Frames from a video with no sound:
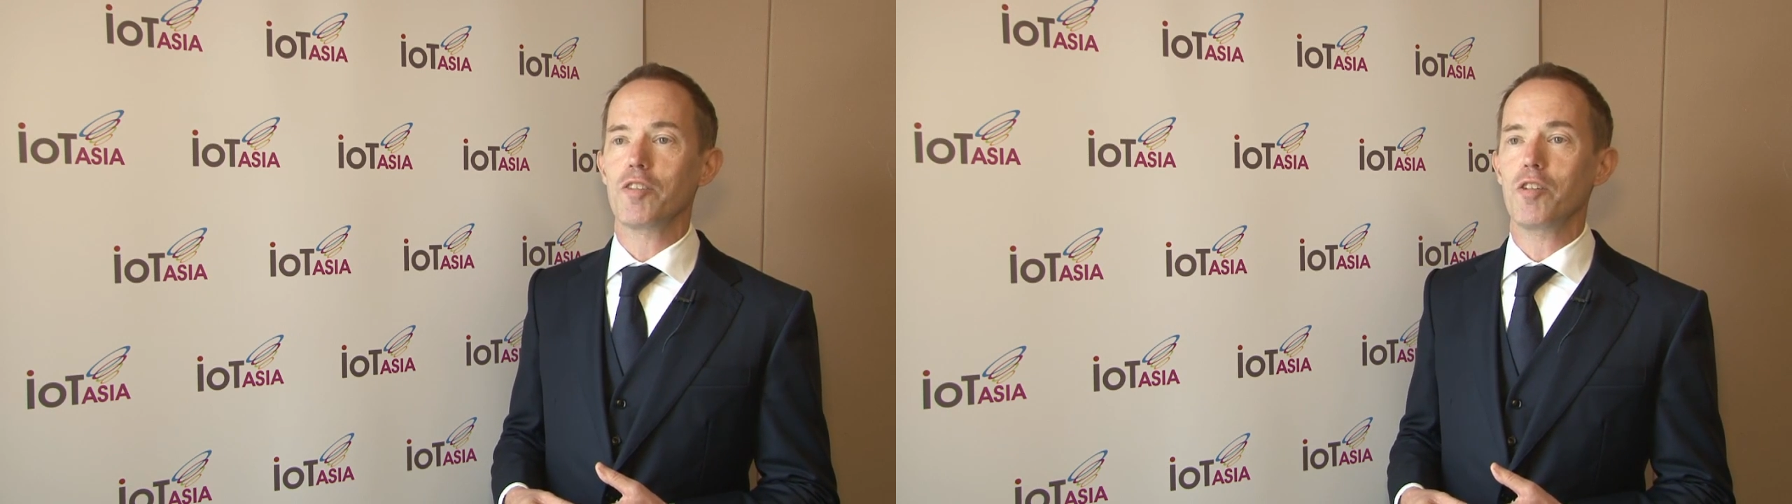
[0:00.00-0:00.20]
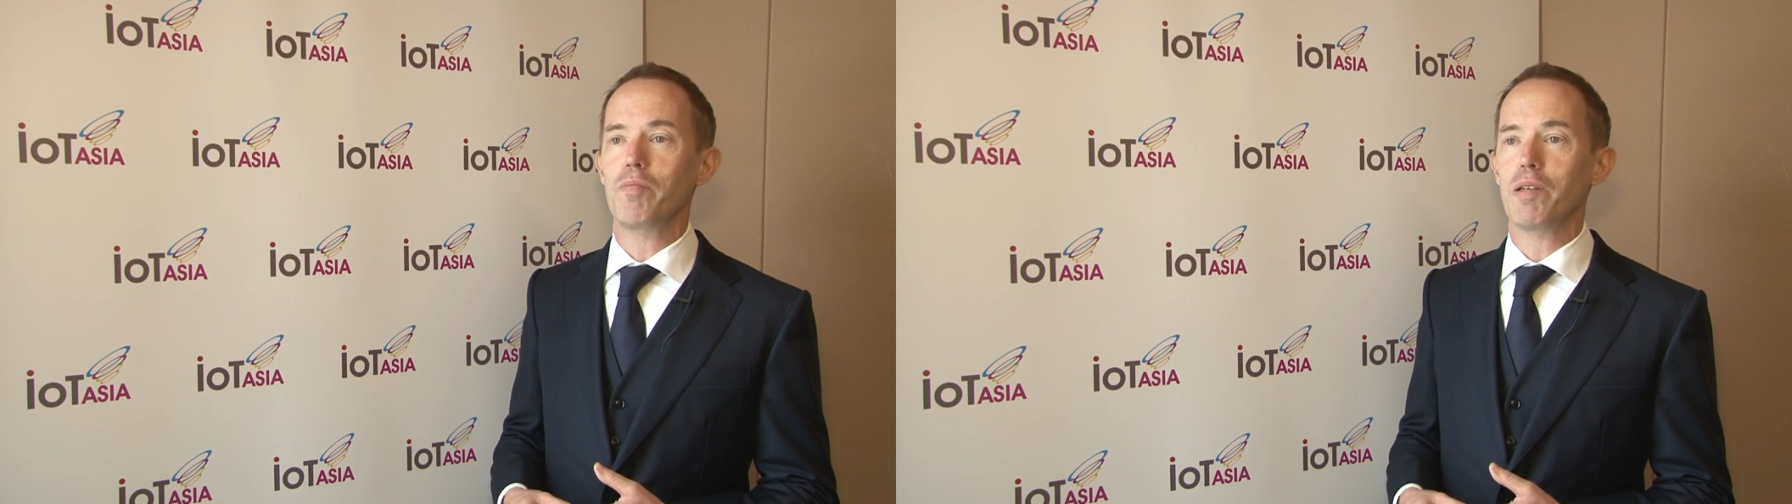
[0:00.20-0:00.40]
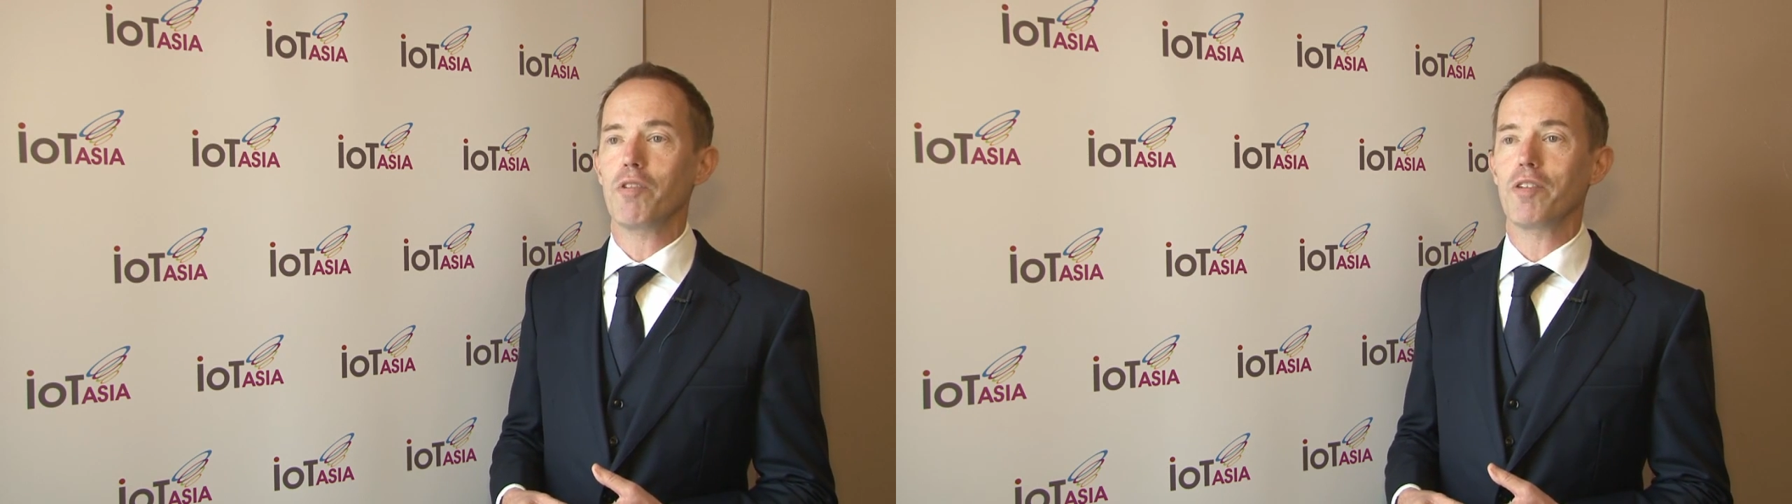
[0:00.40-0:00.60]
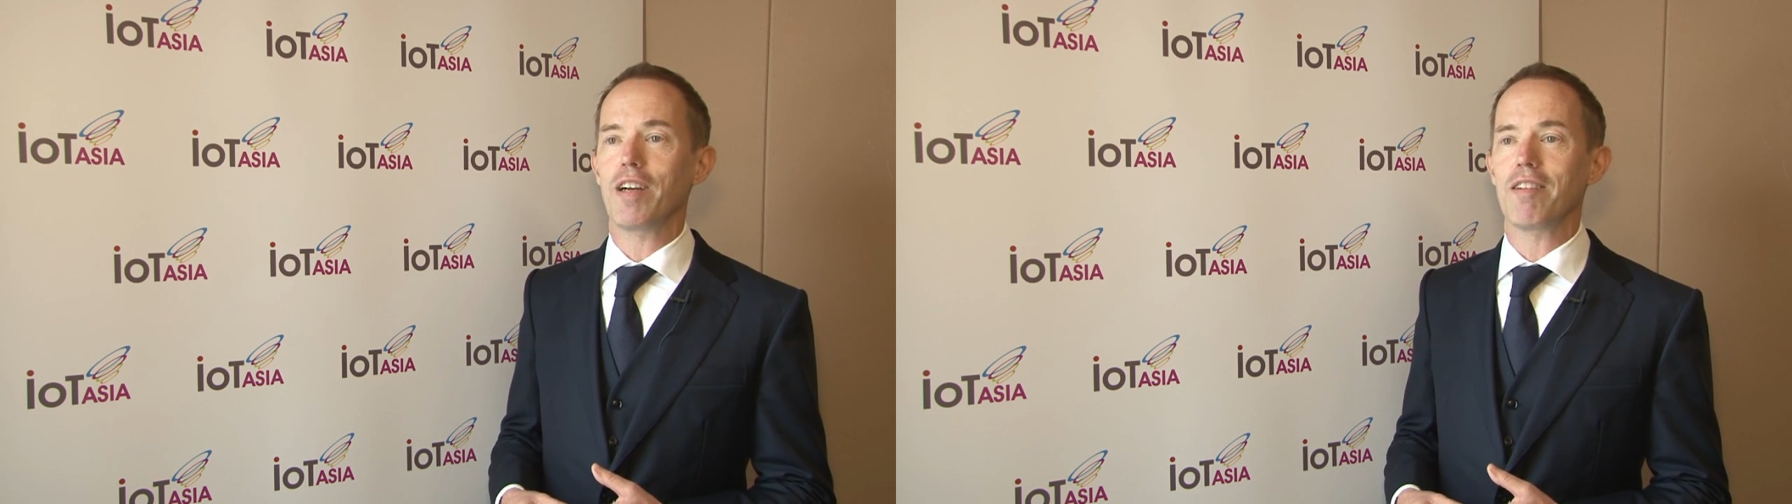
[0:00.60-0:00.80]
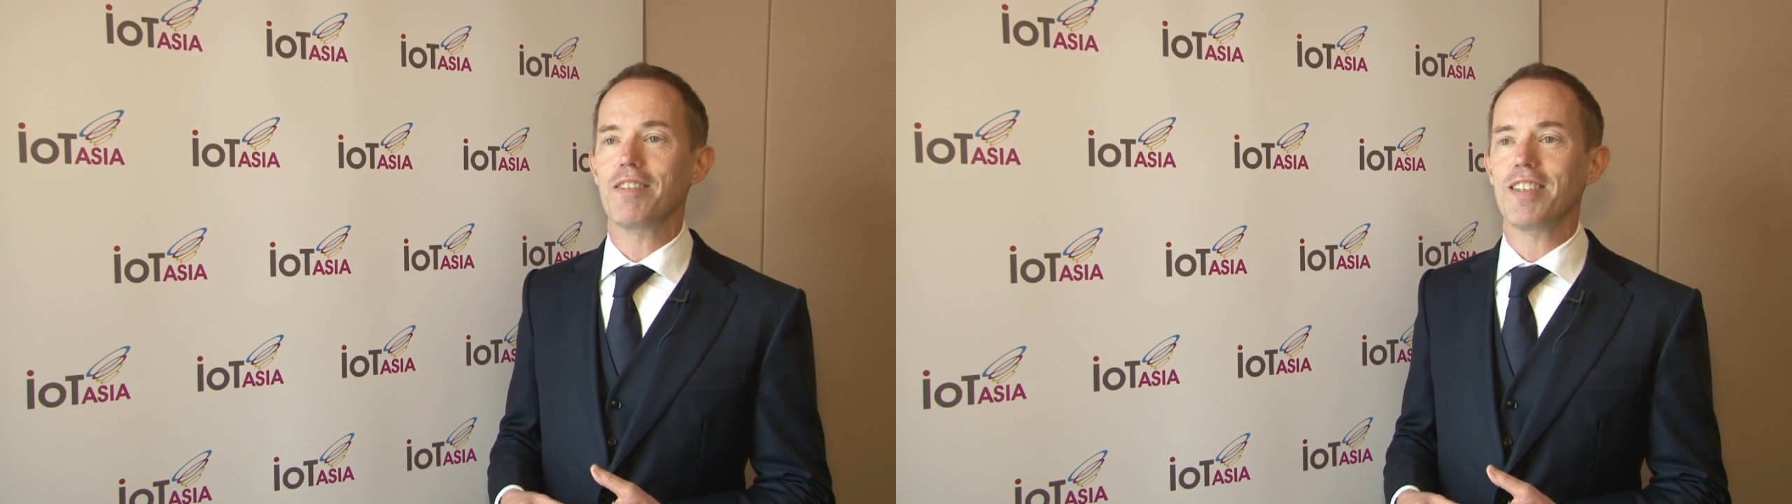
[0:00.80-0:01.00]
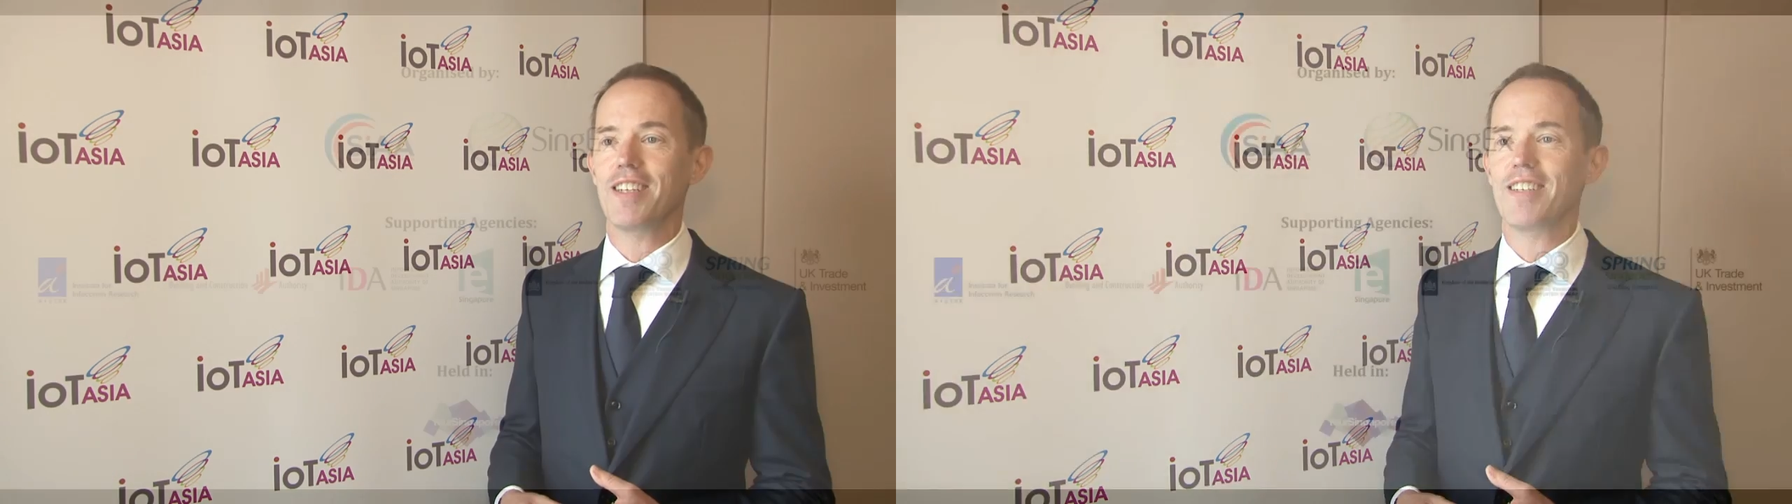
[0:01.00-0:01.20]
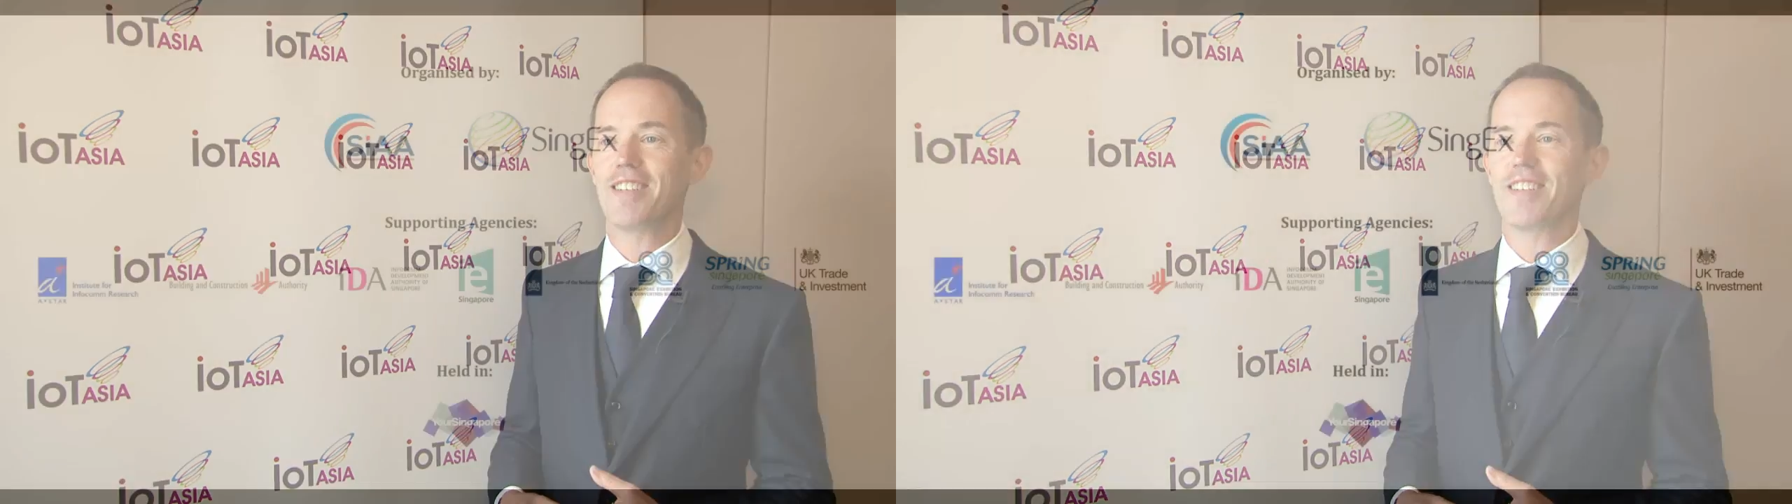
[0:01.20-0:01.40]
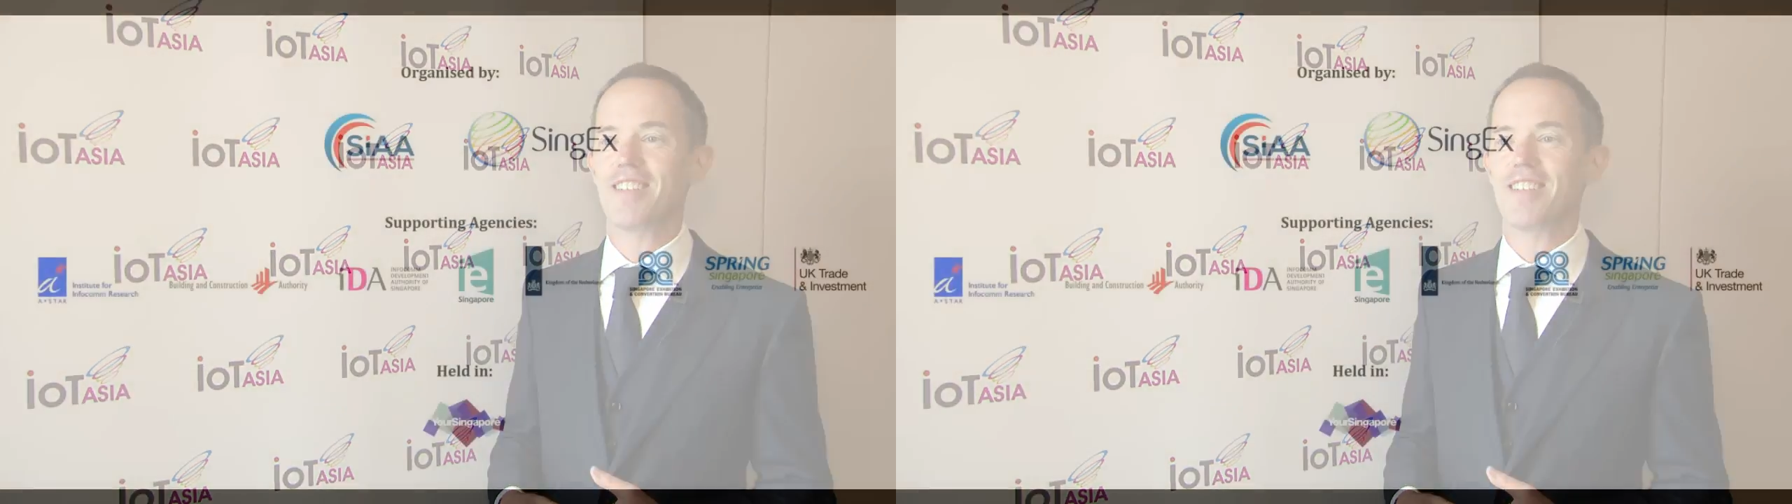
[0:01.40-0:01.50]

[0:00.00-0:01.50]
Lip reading: good people around. Yeah.